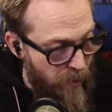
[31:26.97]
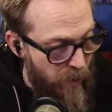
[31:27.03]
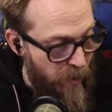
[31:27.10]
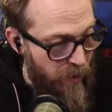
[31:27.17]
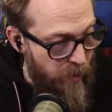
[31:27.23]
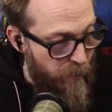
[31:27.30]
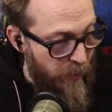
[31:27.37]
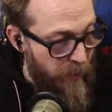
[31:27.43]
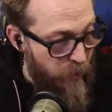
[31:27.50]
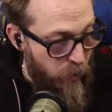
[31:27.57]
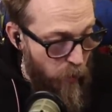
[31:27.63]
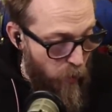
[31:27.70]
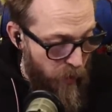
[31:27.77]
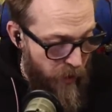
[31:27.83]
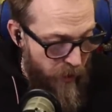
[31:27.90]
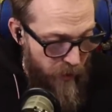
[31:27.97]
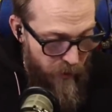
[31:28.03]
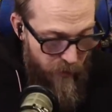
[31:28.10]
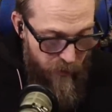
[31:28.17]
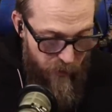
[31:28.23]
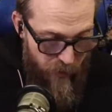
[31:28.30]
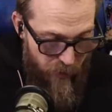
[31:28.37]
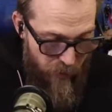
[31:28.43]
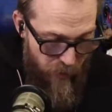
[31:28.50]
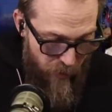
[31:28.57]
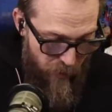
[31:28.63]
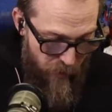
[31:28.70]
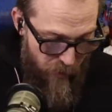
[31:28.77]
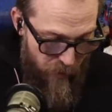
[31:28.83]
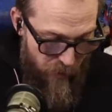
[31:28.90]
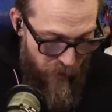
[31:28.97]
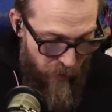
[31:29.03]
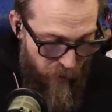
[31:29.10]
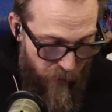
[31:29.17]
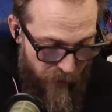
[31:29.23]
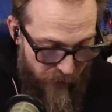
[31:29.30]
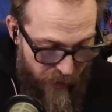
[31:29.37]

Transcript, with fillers: And he's a big dork in real